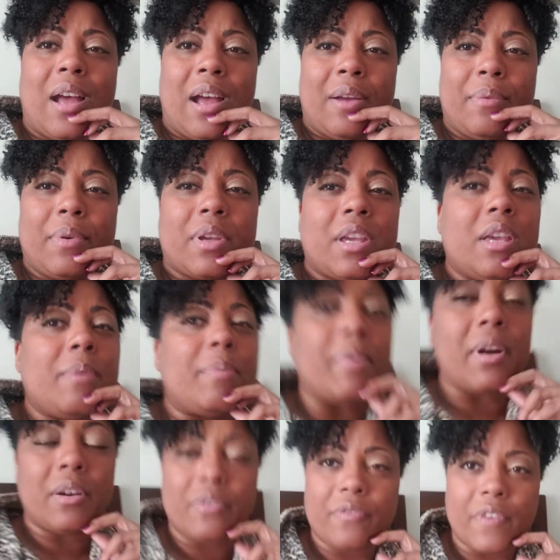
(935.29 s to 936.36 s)
I will keep
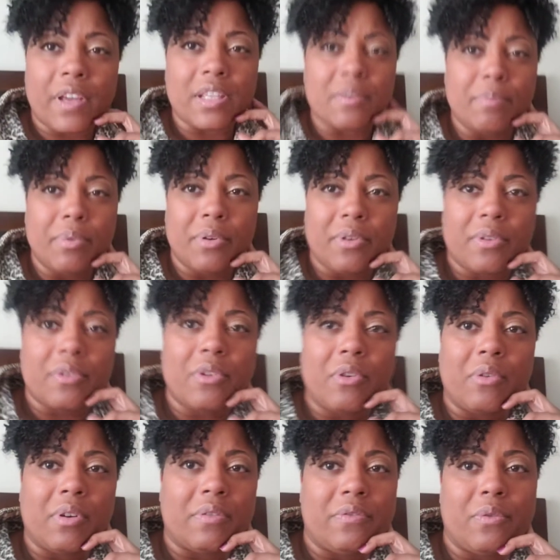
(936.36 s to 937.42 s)
off Facebook
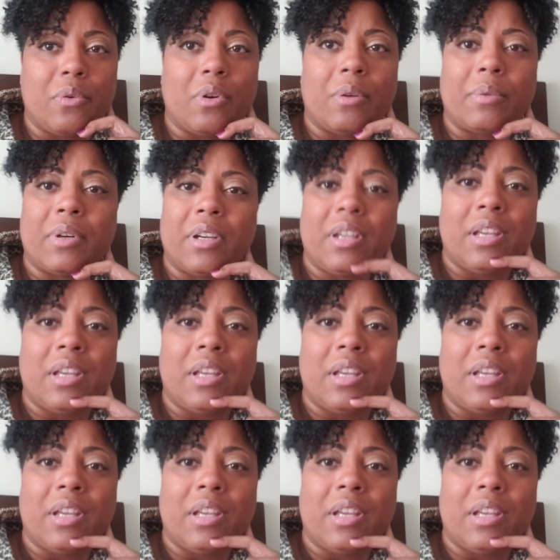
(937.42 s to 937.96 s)
going forward.